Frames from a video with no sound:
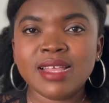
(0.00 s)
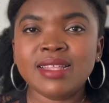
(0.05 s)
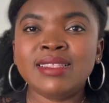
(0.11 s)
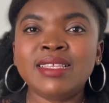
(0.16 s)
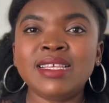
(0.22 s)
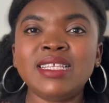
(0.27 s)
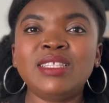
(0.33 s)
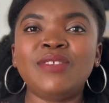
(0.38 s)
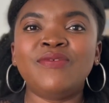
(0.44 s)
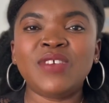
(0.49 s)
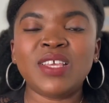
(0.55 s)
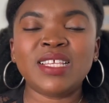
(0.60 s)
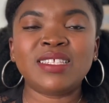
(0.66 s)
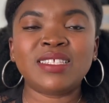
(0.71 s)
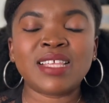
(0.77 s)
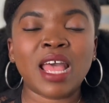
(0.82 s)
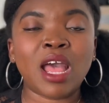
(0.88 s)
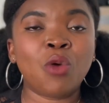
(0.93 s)
This
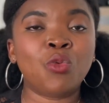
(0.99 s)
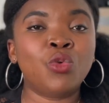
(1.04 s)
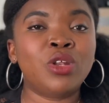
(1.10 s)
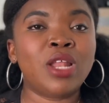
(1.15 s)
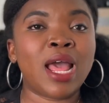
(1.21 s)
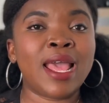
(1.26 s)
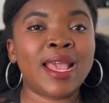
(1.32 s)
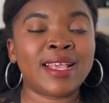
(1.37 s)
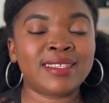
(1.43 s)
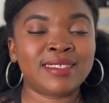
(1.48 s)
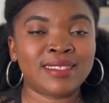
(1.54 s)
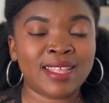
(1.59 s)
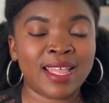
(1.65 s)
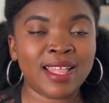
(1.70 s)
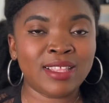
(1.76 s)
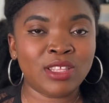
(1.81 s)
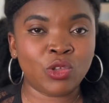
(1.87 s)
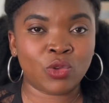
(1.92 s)
visa would
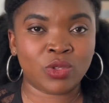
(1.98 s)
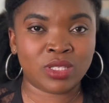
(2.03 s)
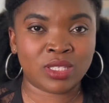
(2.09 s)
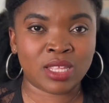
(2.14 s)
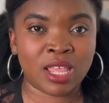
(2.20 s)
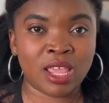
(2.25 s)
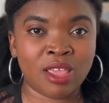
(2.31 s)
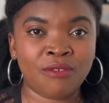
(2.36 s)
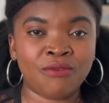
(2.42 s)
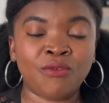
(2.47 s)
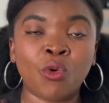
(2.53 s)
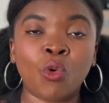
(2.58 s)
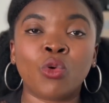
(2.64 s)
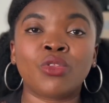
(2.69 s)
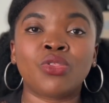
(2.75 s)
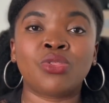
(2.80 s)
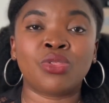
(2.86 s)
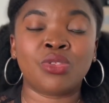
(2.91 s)
extend your stay for
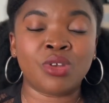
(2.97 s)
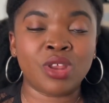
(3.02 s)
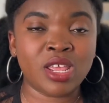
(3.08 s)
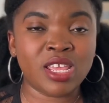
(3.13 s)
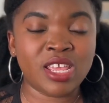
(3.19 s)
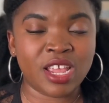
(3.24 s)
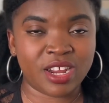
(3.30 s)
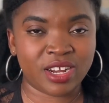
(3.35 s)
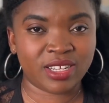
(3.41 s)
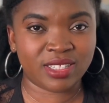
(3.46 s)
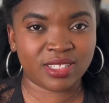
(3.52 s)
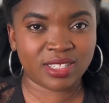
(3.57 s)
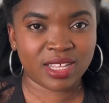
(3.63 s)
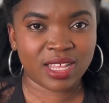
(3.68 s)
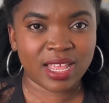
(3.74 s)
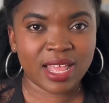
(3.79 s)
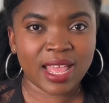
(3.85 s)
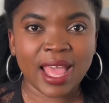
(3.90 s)
3 years
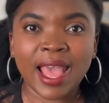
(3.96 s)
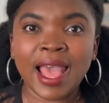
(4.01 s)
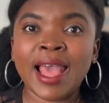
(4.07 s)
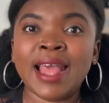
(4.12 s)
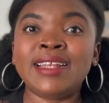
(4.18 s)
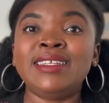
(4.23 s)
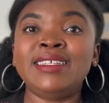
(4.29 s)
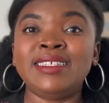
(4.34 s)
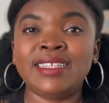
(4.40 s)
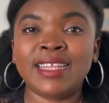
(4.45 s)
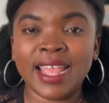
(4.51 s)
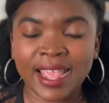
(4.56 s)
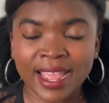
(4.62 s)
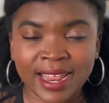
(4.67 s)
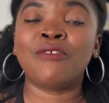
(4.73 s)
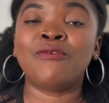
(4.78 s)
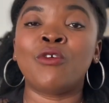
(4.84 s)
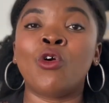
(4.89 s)
and
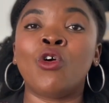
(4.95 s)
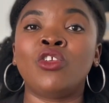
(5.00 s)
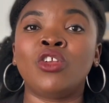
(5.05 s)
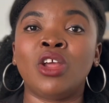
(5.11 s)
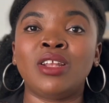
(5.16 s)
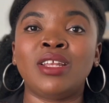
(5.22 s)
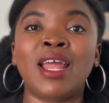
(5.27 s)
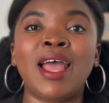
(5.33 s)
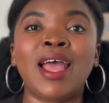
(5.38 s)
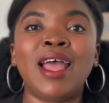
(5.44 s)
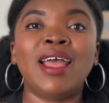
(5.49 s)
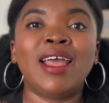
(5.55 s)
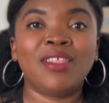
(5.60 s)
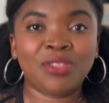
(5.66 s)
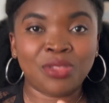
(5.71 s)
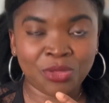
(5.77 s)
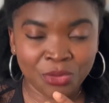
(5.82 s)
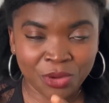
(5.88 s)
then for another
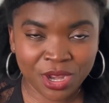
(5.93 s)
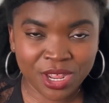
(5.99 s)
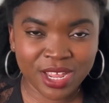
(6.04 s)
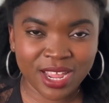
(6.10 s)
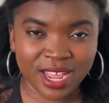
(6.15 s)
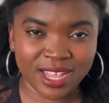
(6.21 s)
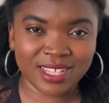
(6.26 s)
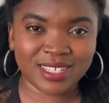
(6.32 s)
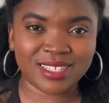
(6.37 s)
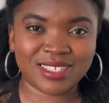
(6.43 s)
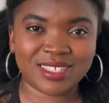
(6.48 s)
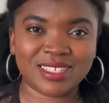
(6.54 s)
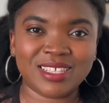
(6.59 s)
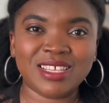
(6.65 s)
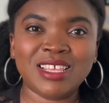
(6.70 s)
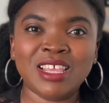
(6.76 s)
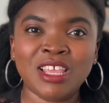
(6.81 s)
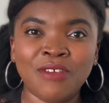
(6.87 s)
3 years
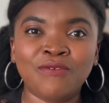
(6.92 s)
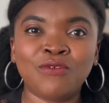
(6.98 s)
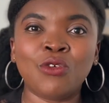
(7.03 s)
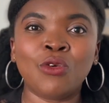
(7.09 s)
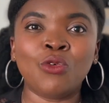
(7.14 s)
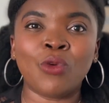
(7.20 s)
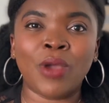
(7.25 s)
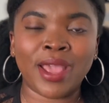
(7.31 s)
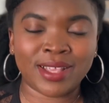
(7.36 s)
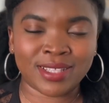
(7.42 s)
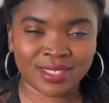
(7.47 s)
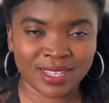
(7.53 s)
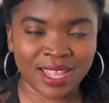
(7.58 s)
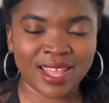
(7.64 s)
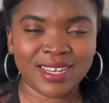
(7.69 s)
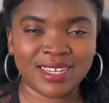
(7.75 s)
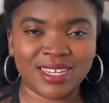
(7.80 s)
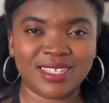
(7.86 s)
if you
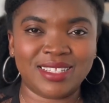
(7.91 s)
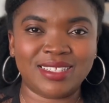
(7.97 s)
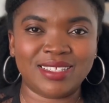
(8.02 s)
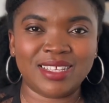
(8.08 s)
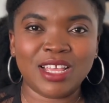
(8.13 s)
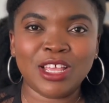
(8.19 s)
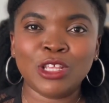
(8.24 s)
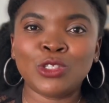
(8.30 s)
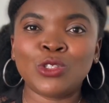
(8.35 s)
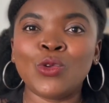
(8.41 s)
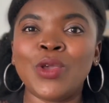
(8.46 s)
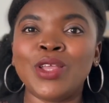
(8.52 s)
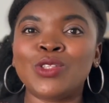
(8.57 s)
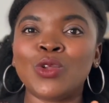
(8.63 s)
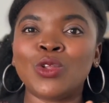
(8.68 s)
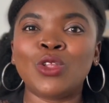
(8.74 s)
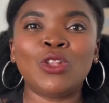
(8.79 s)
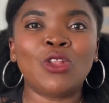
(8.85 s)
extend it. So a
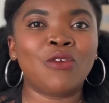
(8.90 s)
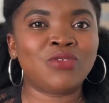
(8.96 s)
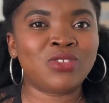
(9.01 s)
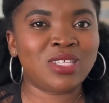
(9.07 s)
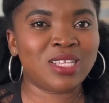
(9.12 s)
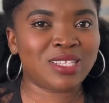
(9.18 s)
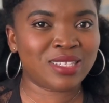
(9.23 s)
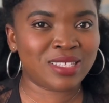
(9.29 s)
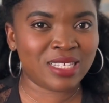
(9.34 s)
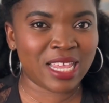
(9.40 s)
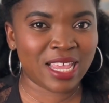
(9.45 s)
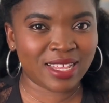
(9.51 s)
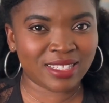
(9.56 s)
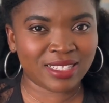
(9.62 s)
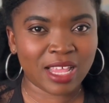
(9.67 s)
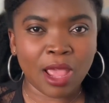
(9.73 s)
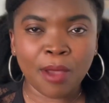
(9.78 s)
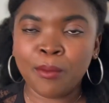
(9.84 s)
total of 6
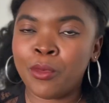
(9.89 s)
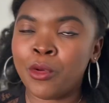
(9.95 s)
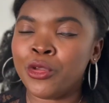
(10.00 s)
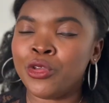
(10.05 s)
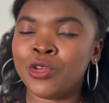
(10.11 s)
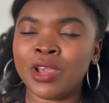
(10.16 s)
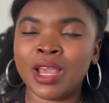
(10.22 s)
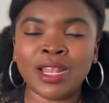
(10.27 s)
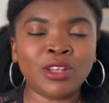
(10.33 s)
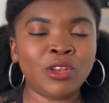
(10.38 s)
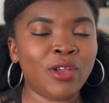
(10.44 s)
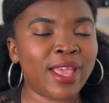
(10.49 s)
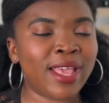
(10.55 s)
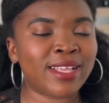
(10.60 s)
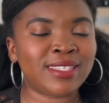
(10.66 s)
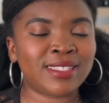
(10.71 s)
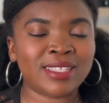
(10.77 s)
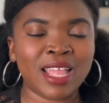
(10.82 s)
years, but you cannot
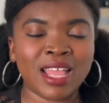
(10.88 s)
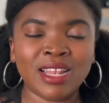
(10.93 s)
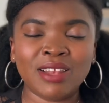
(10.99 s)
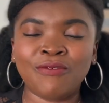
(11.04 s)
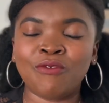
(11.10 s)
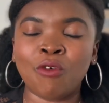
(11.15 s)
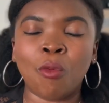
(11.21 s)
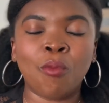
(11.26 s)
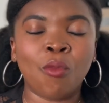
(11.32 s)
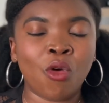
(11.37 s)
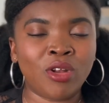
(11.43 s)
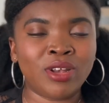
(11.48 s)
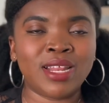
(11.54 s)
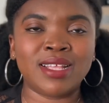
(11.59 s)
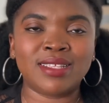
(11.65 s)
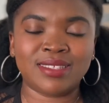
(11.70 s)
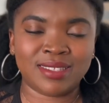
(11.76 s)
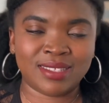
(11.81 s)
extend for more
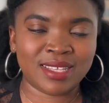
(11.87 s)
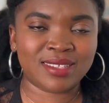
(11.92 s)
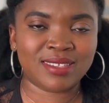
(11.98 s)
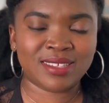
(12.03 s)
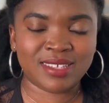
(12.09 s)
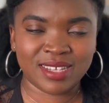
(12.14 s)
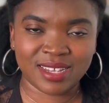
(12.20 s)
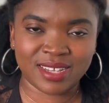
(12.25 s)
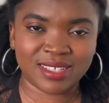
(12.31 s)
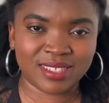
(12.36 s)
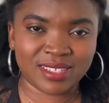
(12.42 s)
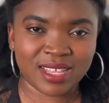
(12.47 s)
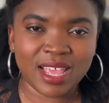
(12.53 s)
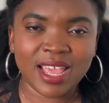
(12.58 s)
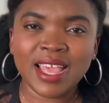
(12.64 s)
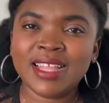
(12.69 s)
than 6 years.